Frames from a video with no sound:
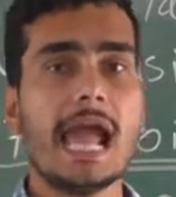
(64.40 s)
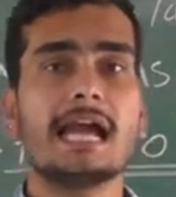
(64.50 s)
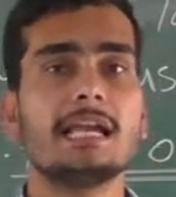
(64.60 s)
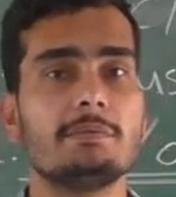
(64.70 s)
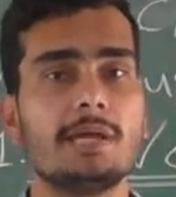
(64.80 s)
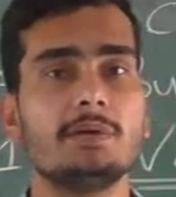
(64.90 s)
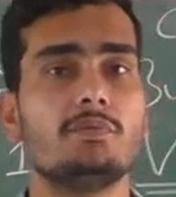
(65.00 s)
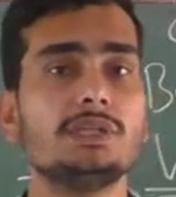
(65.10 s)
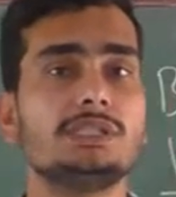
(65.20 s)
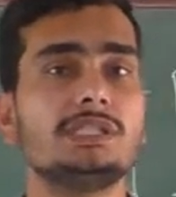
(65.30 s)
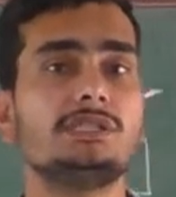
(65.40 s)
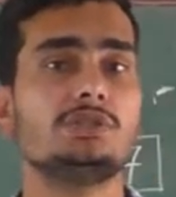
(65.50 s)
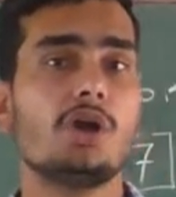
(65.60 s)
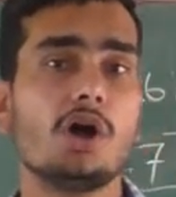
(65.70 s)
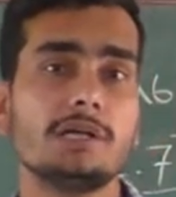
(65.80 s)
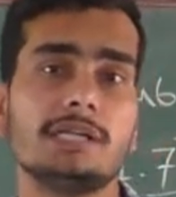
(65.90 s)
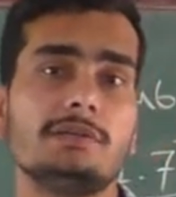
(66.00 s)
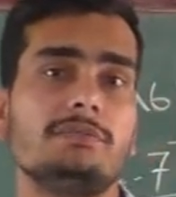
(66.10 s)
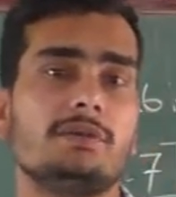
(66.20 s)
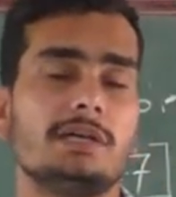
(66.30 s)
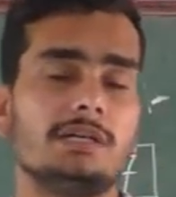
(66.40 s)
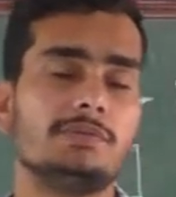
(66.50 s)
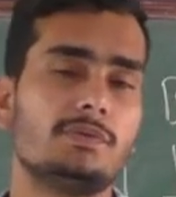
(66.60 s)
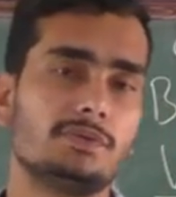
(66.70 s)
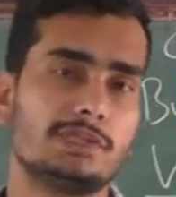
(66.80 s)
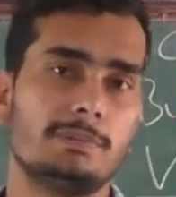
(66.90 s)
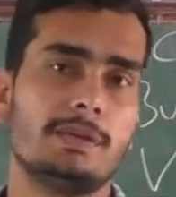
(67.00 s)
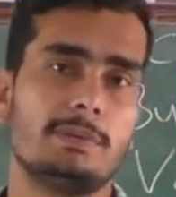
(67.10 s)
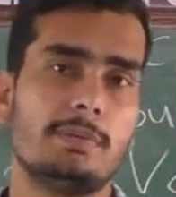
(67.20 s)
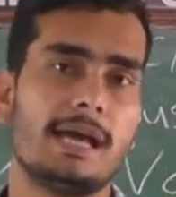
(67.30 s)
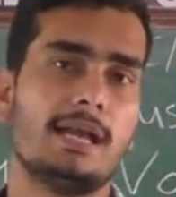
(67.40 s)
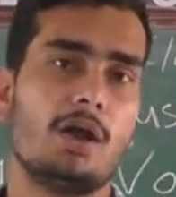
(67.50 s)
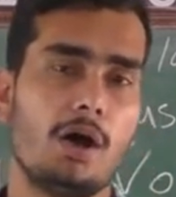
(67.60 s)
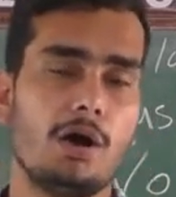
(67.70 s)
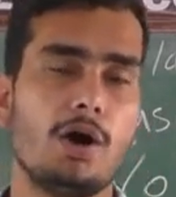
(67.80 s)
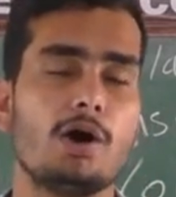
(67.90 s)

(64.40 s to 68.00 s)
agreement which is not enforceable by law